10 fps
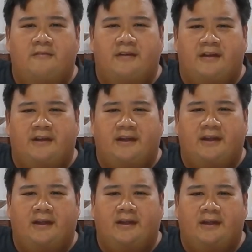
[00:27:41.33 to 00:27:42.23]

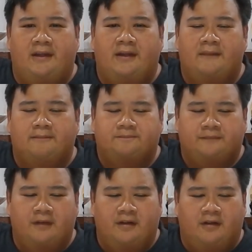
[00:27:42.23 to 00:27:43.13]

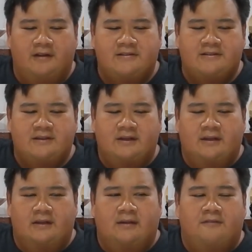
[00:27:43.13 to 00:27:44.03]
what call this,
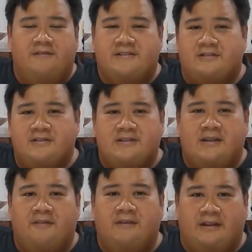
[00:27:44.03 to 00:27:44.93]
viscous
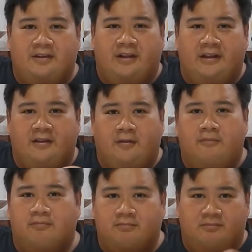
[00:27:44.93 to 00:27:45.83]
enough that you can
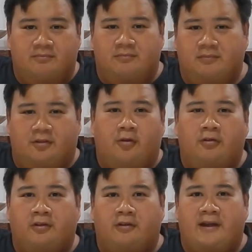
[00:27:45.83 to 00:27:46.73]

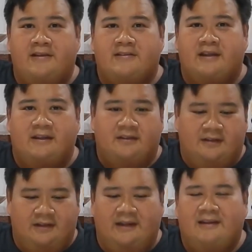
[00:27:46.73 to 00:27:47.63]
coat the rice and
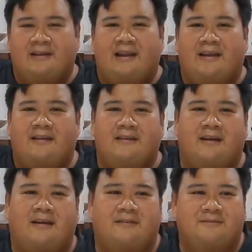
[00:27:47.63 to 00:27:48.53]
eat it like
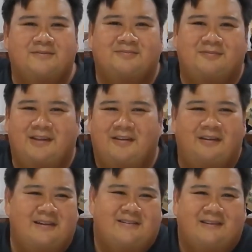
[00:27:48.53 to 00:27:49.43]
we
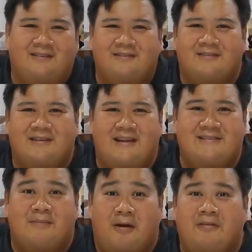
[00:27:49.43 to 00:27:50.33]
call it,
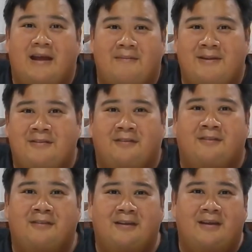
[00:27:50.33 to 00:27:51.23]
sinasabaw namin yung
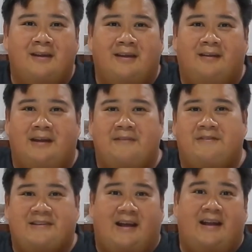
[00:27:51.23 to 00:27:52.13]

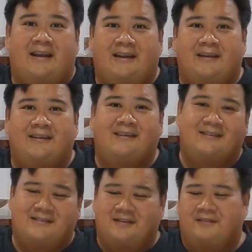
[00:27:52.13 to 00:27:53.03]
gravy sa kanin.
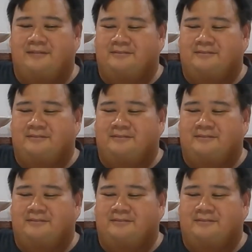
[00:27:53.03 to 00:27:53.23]
So